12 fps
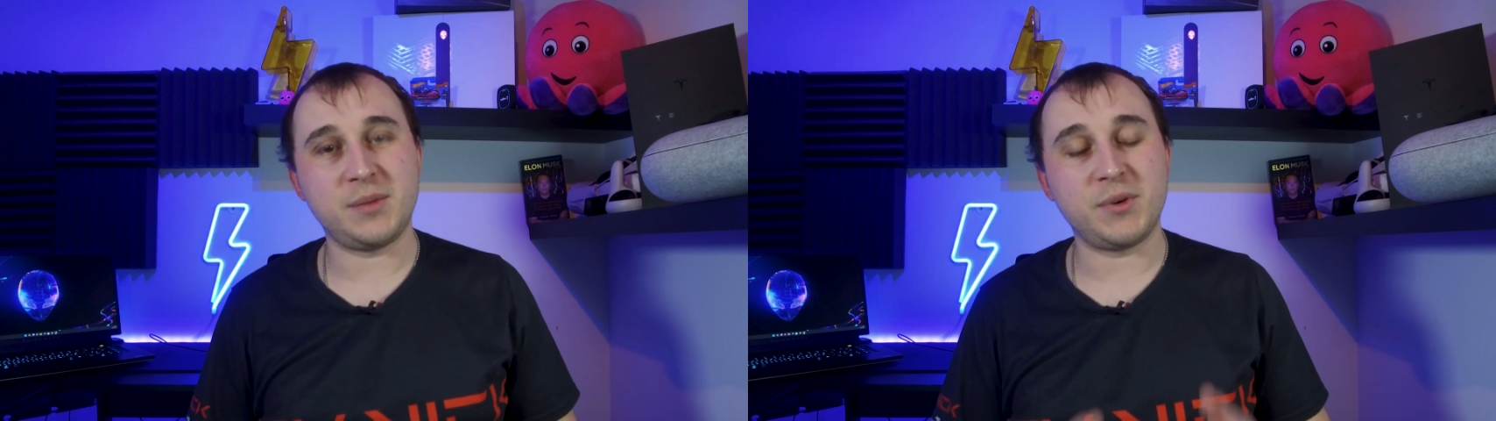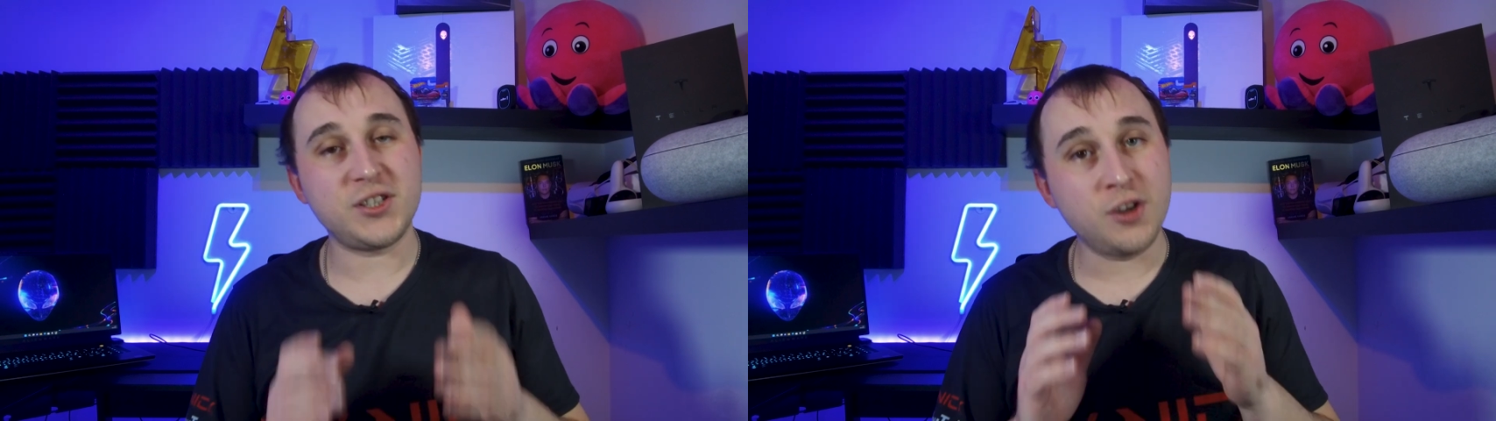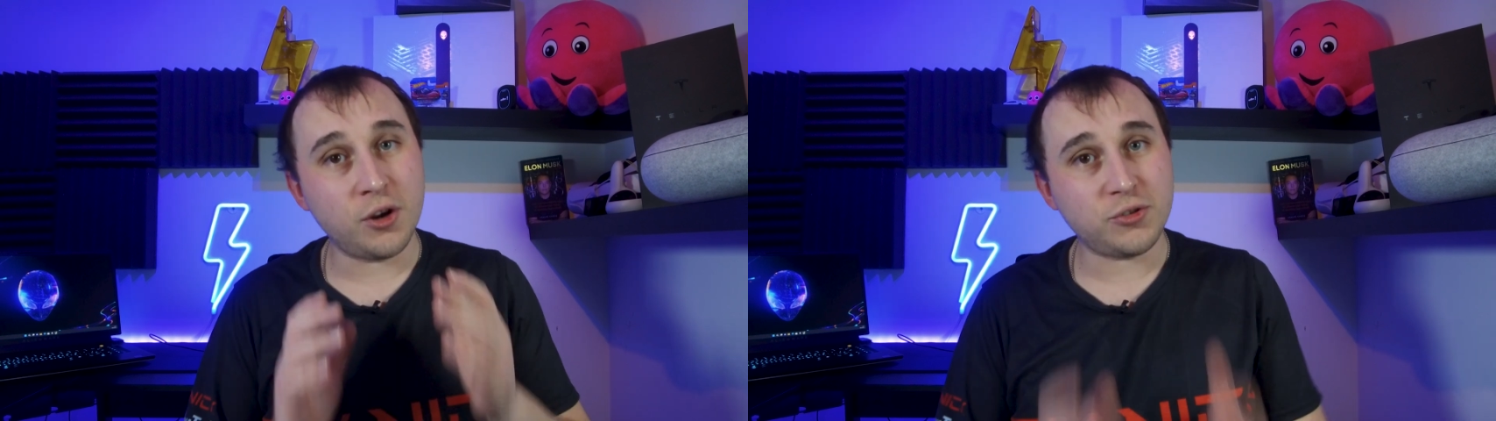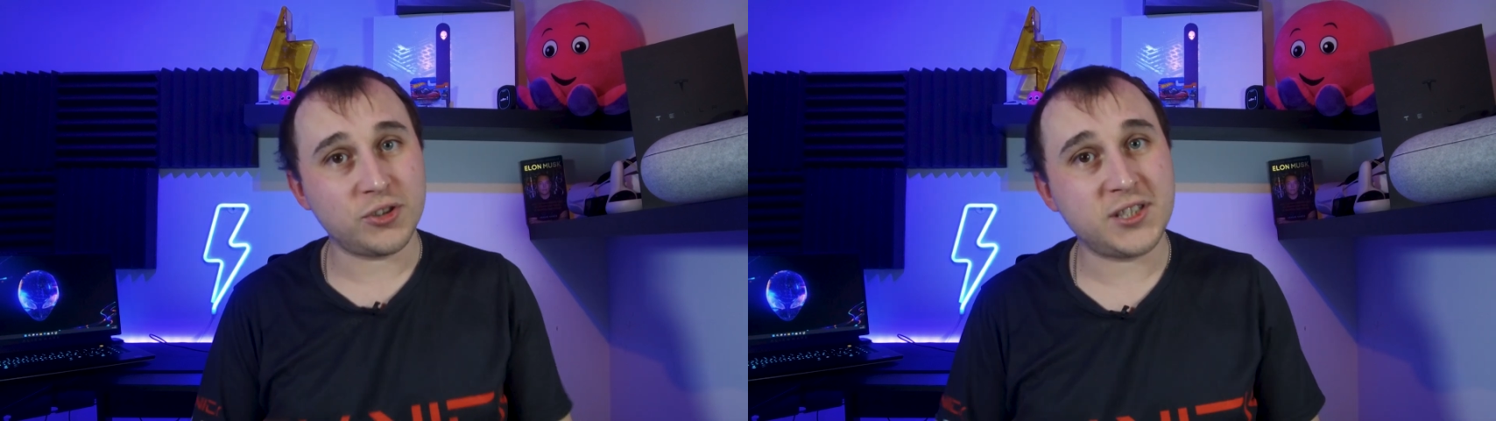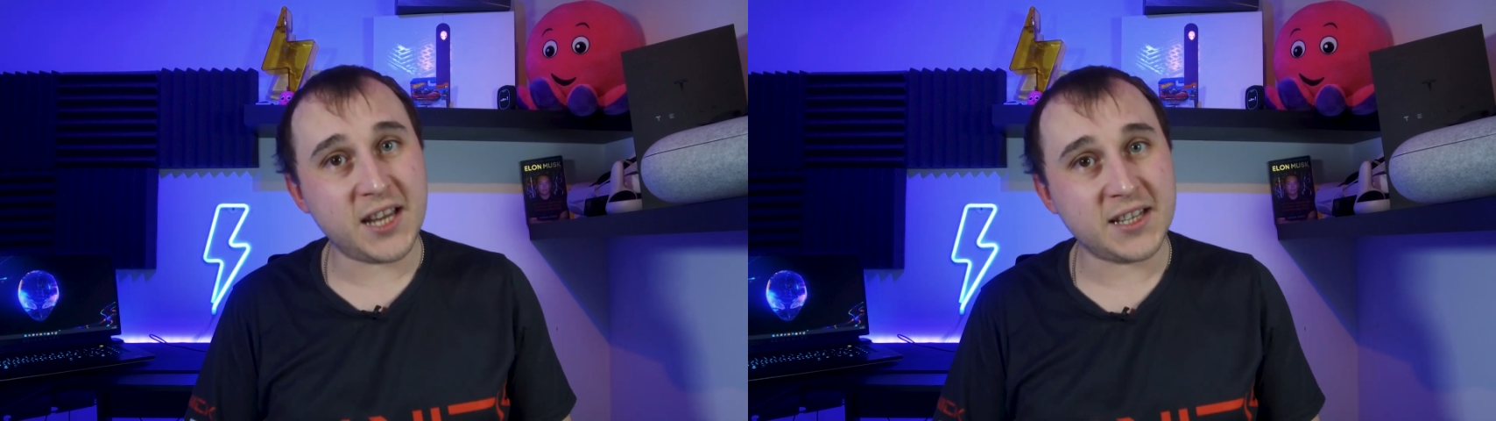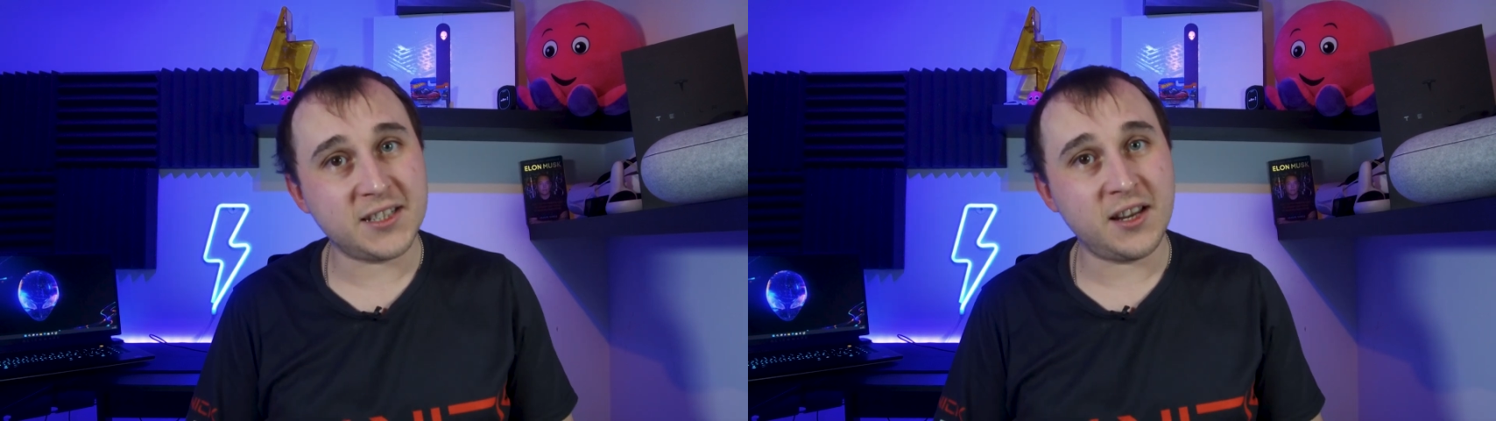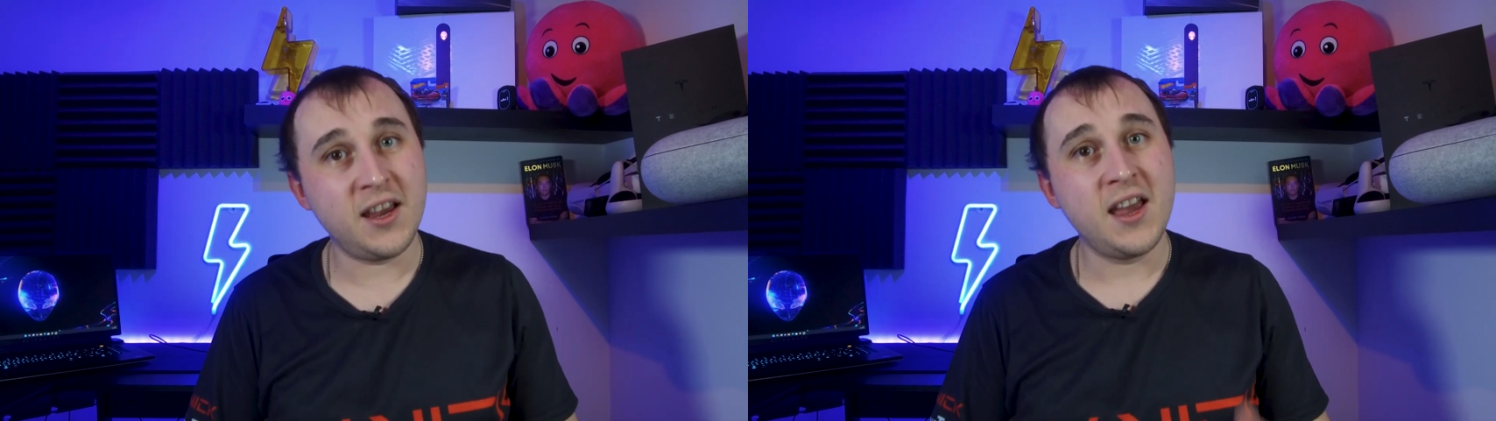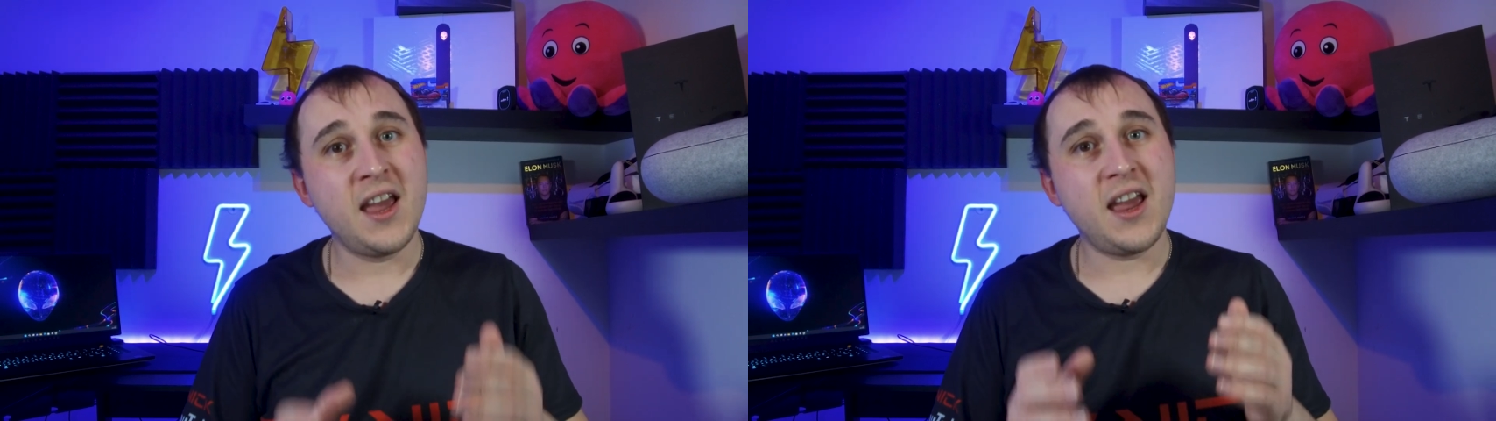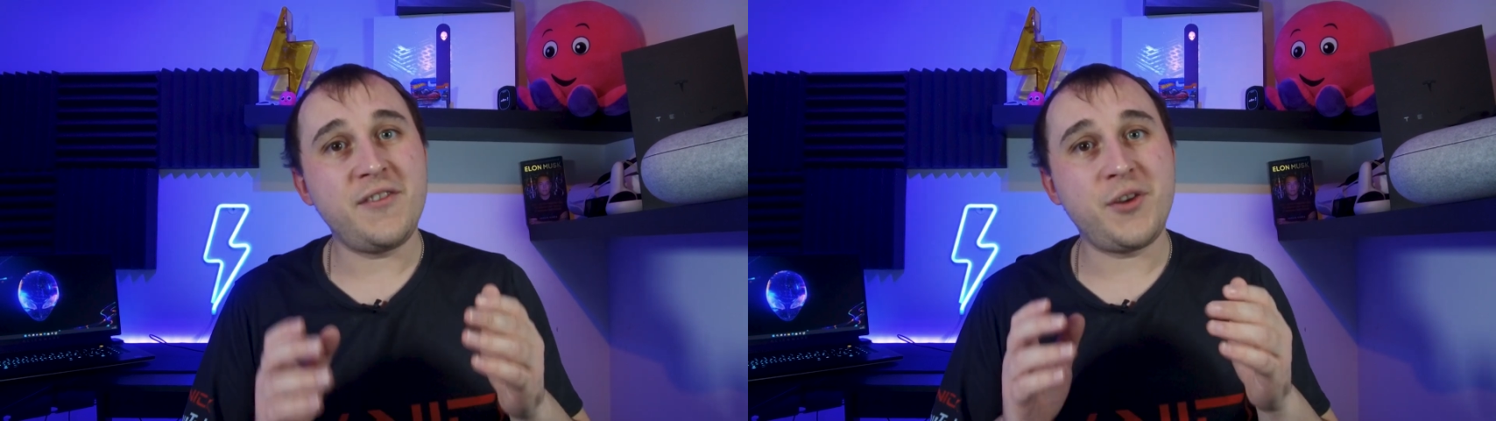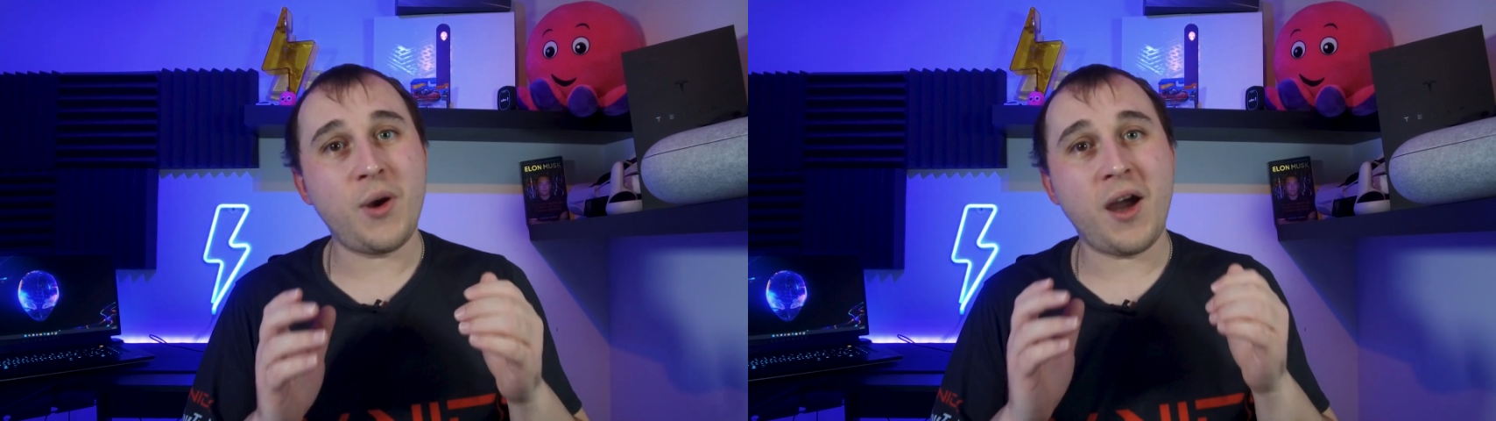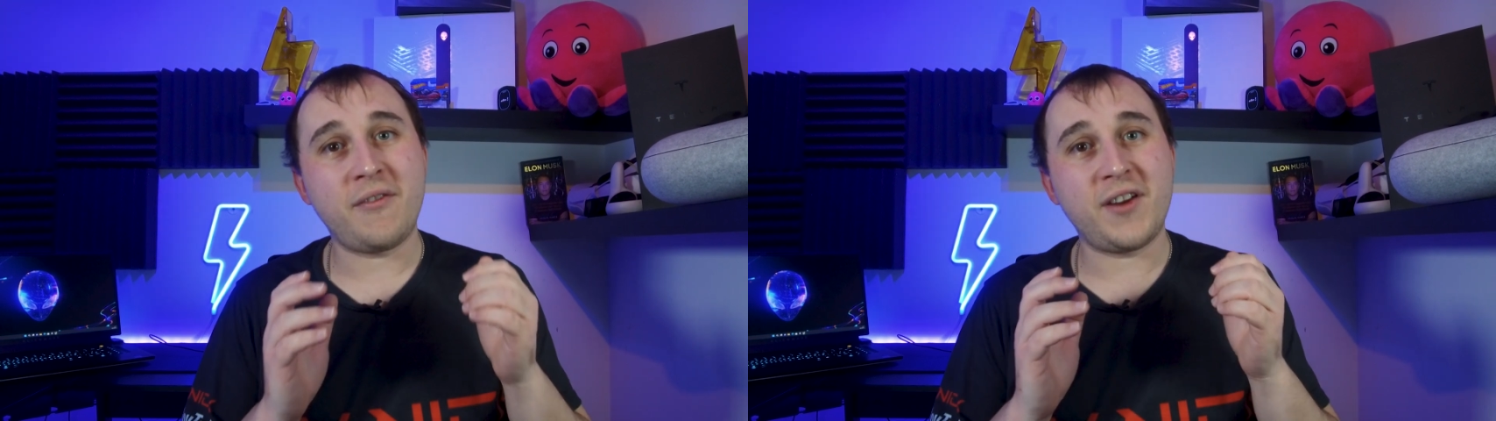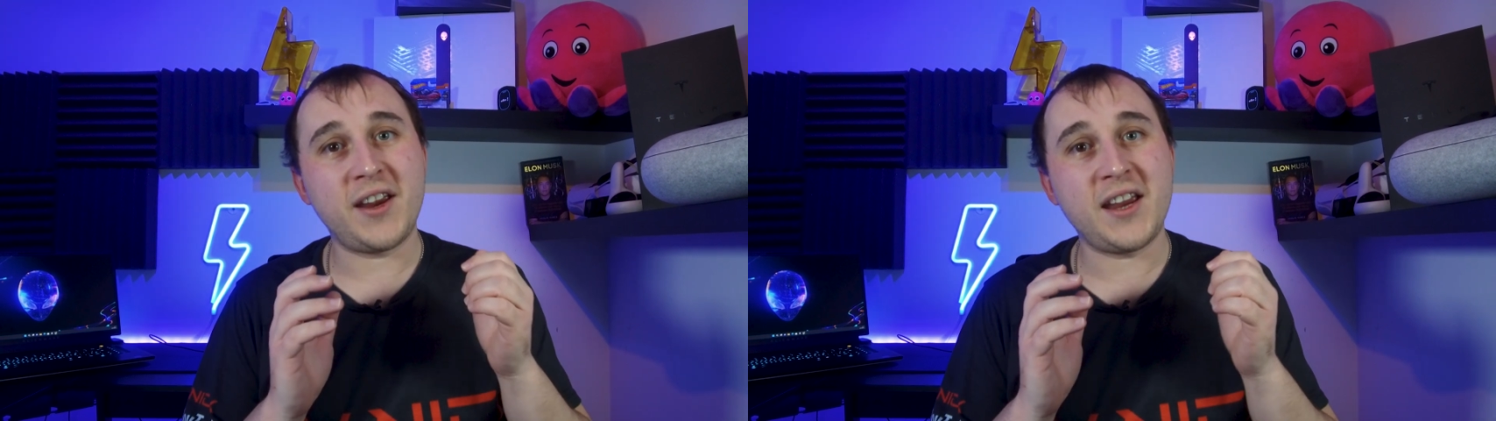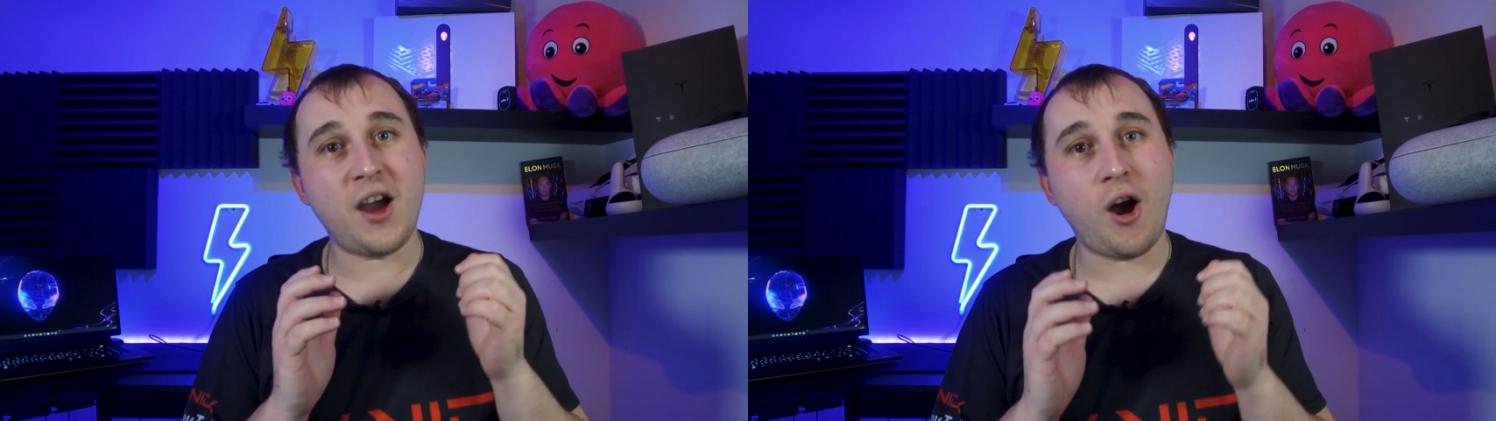But it's not just Tesla. If you have a